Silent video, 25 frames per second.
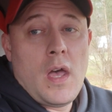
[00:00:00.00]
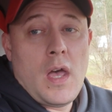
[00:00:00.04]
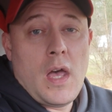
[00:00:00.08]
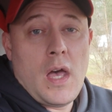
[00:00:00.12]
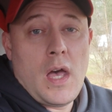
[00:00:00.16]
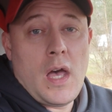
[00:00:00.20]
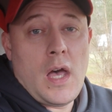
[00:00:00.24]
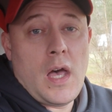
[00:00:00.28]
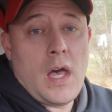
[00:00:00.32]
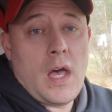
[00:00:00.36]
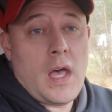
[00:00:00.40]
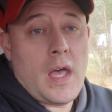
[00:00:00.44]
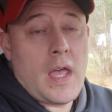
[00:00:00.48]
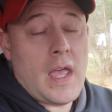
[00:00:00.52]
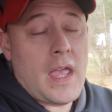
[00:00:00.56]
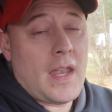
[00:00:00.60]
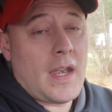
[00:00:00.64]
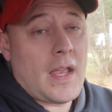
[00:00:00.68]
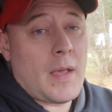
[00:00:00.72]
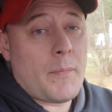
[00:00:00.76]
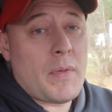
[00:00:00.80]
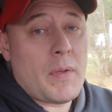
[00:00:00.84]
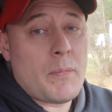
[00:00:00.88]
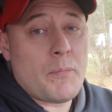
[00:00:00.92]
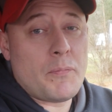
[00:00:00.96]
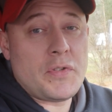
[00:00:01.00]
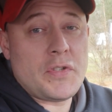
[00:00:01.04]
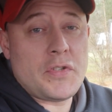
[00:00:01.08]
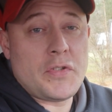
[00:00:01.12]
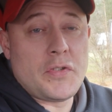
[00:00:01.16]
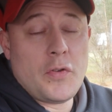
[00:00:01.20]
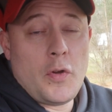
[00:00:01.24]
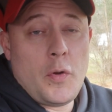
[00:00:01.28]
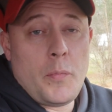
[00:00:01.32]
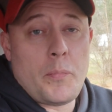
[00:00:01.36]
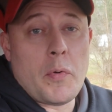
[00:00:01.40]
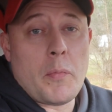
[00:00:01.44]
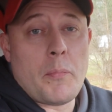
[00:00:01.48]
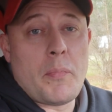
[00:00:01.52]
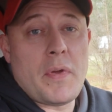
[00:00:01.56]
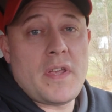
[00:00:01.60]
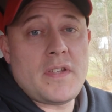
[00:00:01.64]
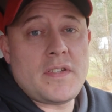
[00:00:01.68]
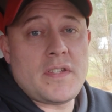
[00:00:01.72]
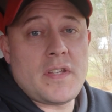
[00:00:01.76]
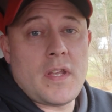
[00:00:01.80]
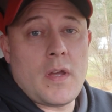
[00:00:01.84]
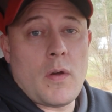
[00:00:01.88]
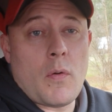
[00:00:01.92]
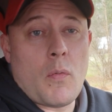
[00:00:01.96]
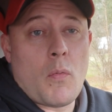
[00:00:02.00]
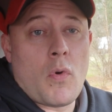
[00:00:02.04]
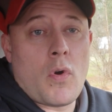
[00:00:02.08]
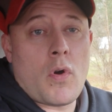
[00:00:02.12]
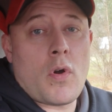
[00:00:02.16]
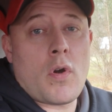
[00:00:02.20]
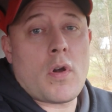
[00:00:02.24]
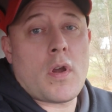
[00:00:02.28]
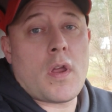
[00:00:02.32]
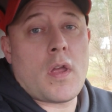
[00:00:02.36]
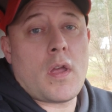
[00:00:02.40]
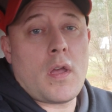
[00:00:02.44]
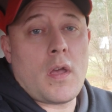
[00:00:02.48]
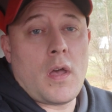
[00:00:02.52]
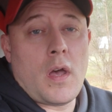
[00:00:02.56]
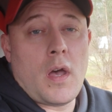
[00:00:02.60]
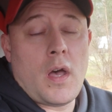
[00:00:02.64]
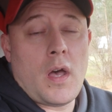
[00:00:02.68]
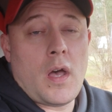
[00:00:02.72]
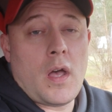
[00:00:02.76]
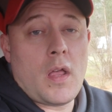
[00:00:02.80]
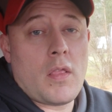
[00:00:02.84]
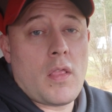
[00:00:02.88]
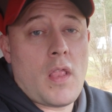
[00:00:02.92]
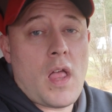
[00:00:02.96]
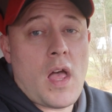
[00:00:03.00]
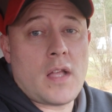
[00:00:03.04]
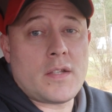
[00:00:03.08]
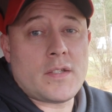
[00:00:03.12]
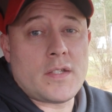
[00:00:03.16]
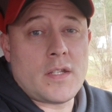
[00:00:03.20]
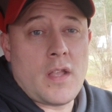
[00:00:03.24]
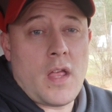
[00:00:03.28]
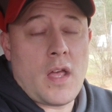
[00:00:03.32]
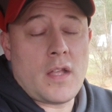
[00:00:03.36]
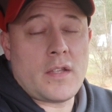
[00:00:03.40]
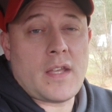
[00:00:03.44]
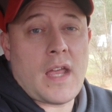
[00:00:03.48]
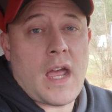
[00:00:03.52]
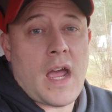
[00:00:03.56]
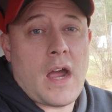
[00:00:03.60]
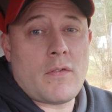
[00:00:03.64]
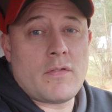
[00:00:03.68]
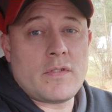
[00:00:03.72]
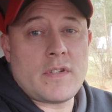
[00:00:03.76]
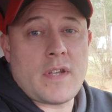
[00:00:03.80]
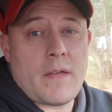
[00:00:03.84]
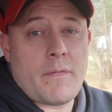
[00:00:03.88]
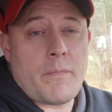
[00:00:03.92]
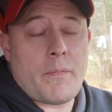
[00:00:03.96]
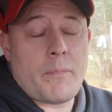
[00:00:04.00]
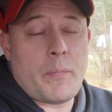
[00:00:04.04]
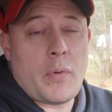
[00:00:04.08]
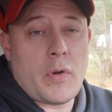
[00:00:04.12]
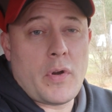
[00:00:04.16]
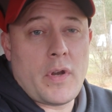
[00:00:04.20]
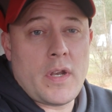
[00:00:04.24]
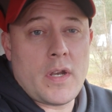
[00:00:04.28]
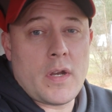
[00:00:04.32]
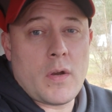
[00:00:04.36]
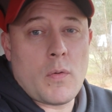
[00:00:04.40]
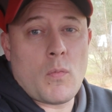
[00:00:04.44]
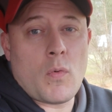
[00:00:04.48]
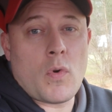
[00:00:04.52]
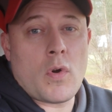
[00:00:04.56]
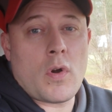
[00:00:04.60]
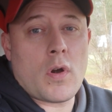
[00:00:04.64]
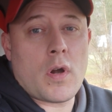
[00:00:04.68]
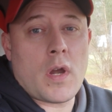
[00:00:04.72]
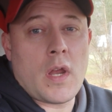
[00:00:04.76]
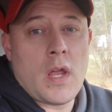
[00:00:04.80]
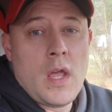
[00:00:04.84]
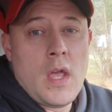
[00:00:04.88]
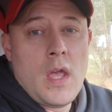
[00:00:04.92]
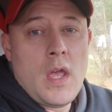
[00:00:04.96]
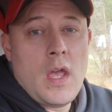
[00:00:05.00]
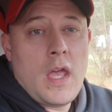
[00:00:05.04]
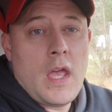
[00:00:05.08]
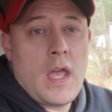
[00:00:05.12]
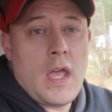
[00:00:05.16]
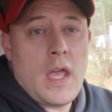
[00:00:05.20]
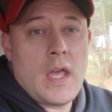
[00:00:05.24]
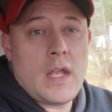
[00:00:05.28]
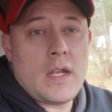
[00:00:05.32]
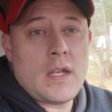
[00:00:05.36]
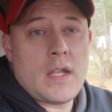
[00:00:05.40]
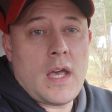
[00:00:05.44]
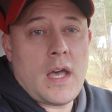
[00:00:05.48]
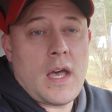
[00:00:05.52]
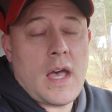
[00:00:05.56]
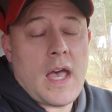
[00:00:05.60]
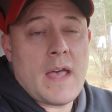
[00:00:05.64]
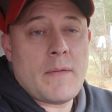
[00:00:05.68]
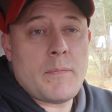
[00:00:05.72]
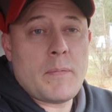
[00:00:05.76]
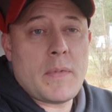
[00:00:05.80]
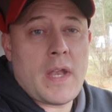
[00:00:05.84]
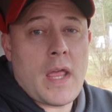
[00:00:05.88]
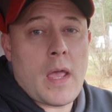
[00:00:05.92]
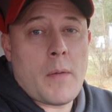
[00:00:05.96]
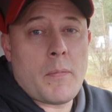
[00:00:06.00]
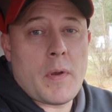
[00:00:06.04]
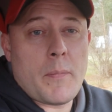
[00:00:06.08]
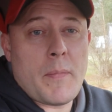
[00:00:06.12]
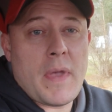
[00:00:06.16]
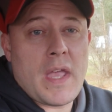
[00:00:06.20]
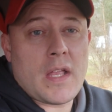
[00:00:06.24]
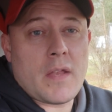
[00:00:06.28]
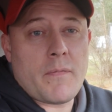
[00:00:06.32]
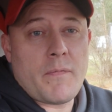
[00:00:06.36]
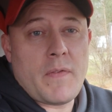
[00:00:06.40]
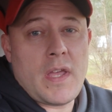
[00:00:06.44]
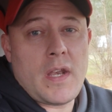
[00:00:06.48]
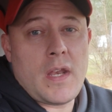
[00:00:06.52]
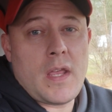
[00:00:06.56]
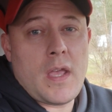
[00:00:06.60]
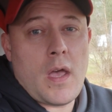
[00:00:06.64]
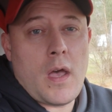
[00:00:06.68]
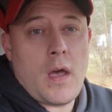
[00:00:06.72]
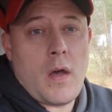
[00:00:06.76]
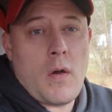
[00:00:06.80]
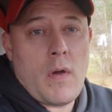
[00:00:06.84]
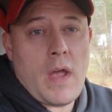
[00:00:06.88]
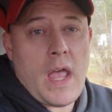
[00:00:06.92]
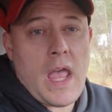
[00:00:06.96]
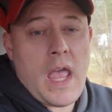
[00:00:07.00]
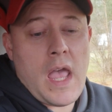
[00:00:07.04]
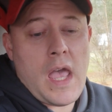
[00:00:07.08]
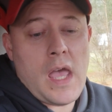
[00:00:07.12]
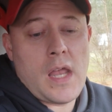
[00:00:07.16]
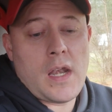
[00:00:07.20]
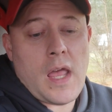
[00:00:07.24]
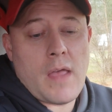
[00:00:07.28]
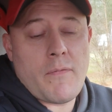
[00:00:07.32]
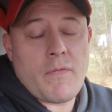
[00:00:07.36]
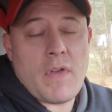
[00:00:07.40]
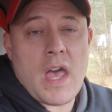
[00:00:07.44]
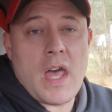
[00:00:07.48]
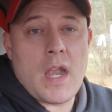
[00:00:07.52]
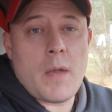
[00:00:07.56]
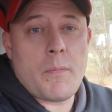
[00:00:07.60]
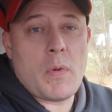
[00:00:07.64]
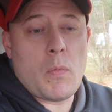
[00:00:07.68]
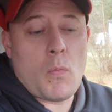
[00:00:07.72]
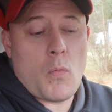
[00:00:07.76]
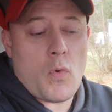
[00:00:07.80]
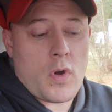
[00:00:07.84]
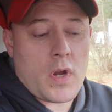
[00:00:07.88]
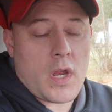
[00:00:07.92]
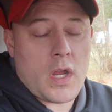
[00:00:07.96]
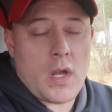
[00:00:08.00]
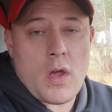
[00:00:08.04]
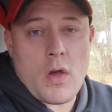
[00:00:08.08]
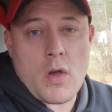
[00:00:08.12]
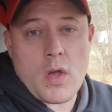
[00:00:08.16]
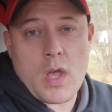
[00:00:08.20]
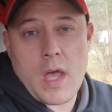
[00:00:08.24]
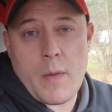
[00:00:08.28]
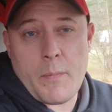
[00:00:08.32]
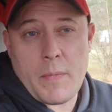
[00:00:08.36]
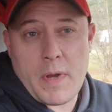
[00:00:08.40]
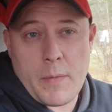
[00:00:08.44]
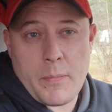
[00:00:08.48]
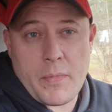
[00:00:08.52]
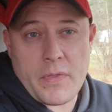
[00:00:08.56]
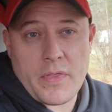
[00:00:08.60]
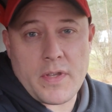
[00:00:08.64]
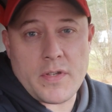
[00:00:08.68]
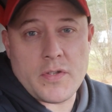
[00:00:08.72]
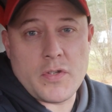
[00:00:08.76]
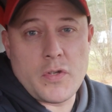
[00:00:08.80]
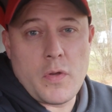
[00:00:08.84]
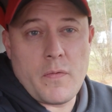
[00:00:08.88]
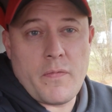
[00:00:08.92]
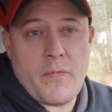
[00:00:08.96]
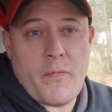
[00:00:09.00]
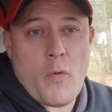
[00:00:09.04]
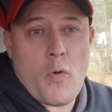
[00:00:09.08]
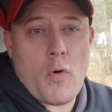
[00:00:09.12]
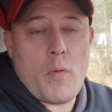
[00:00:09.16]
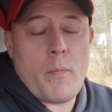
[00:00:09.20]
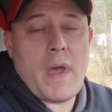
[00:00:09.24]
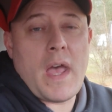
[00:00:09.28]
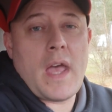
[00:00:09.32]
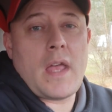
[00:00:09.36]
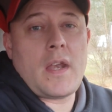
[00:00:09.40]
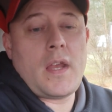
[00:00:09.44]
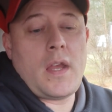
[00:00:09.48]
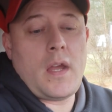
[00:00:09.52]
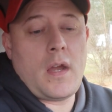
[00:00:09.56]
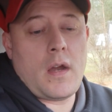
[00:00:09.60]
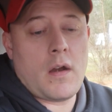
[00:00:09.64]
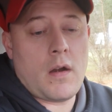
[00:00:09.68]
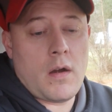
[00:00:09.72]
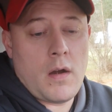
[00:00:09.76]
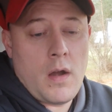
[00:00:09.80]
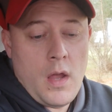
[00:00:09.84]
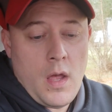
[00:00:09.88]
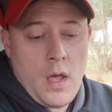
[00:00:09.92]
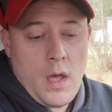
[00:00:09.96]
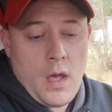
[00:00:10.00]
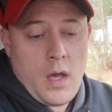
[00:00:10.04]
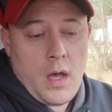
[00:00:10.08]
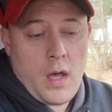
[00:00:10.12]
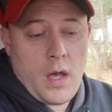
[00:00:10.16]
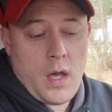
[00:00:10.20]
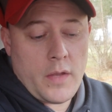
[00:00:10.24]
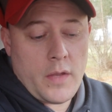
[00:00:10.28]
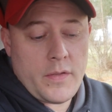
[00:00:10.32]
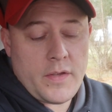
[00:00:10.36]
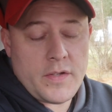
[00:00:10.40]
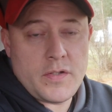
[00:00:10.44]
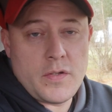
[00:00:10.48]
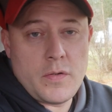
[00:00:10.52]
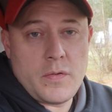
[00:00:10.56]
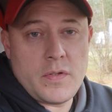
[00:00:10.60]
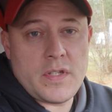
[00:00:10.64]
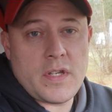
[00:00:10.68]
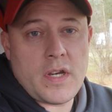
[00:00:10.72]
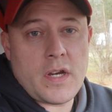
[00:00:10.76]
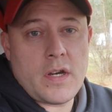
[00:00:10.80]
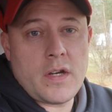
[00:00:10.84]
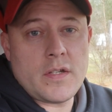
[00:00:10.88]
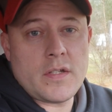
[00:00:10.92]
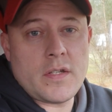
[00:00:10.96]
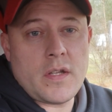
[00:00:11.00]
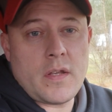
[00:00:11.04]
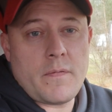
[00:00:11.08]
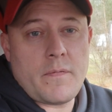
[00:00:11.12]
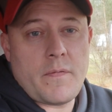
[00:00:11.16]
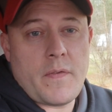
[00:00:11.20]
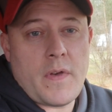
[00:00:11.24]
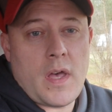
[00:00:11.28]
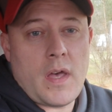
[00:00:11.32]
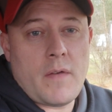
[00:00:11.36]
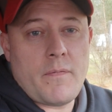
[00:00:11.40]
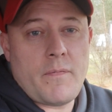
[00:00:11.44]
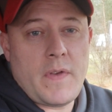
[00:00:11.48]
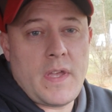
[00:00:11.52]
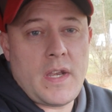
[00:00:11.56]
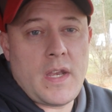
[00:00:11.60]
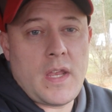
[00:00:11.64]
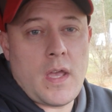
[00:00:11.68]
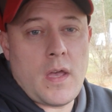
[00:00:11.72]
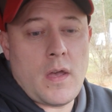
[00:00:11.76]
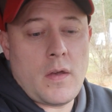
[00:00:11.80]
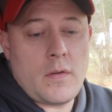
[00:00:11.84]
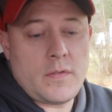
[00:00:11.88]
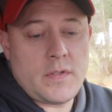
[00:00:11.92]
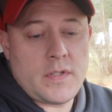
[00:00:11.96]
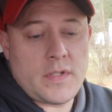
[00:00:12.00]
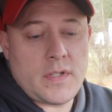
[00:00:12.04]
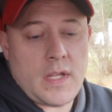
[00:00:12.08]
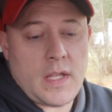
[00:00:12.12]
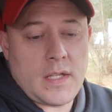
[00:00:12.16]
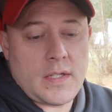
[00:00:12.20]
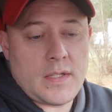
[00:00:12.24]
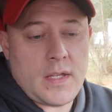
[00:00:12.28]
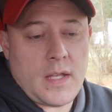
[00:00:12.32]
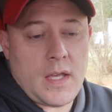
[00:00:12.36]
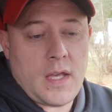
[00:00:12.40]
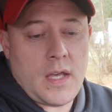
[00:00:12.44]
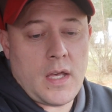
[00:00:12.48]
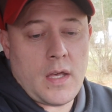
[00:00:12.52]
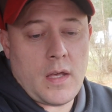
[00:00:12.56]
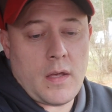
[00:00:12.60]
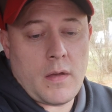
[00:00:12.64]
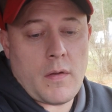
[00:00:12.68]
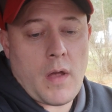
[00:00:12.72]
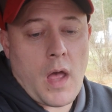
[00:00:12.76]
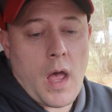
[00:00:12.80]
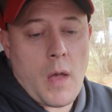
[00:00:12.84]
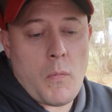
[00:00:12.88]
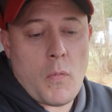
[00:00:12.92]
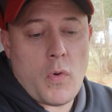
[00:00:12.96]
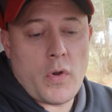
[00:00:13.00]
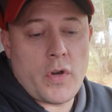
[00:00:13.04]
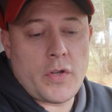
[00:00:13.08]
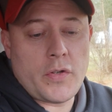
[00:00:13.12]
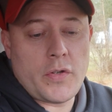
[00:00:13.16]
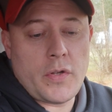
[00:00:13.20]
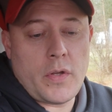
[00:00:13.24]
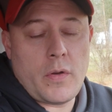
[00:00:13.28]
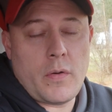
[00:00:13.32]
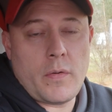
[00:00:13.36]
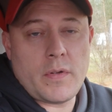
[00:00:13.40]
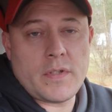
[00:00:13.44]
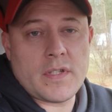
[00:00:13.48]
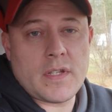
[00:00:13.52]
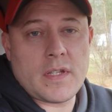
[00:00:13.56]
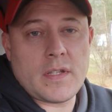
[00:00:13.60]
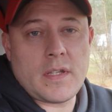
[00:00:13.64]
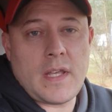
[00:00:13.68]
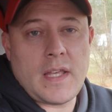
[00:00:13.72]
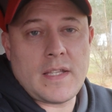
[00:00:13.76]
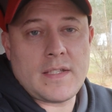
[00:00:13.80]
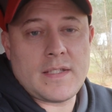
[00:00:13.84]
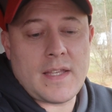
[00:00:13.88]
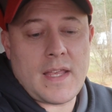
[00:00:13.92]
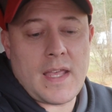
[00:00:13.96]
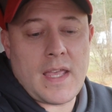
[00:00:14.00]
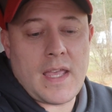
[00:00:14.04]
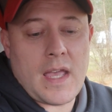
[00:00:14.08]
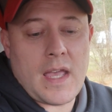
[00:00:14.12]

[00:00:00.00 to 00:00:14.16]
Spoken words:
And I've been super busy at work. Lots and lots of hours I've put in at work, and I haven't been able to make a video. And I've kind of been working on coming up with this new format here, this new series of videos that I want to do. It's